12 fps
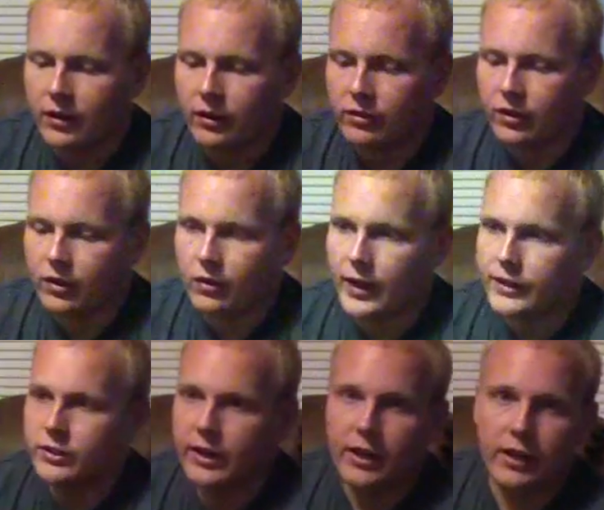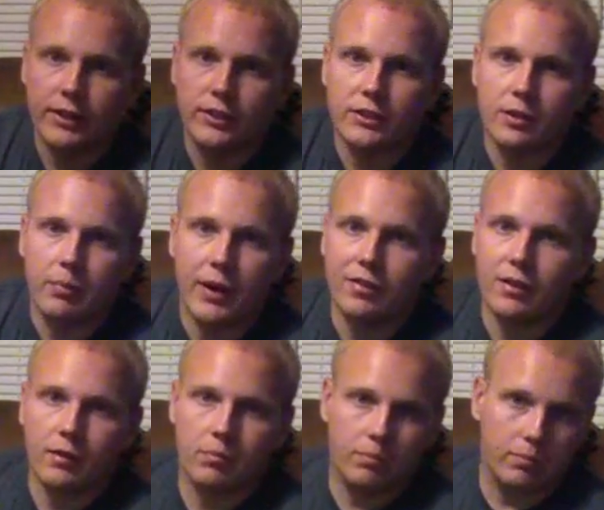So I traded in just a
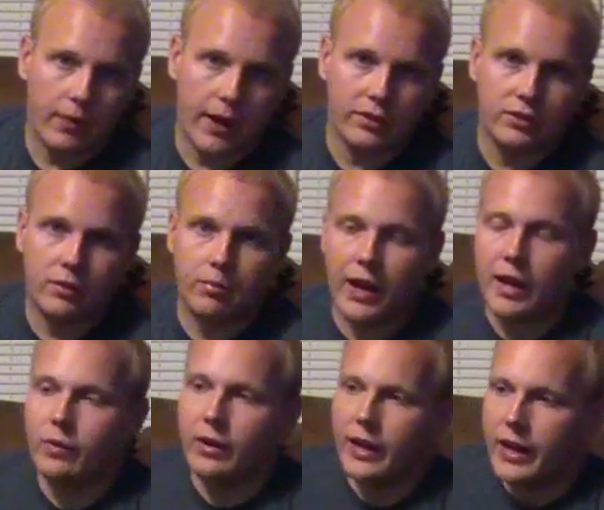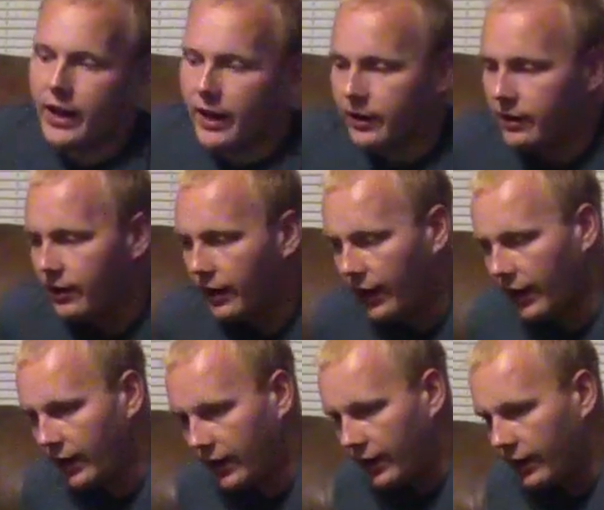basic extra black one I had,
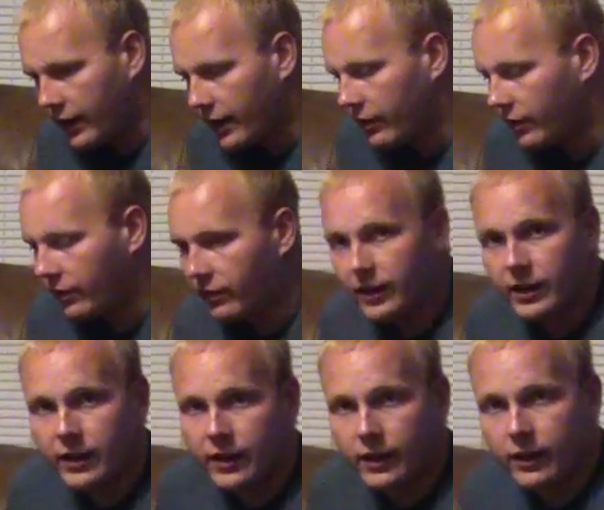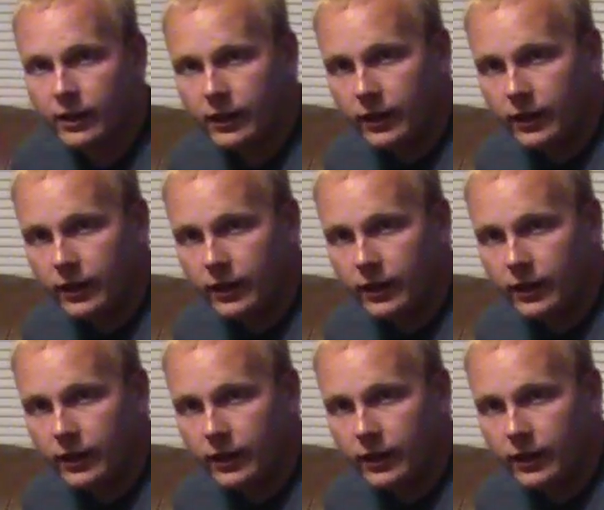and I think I have the receipt here.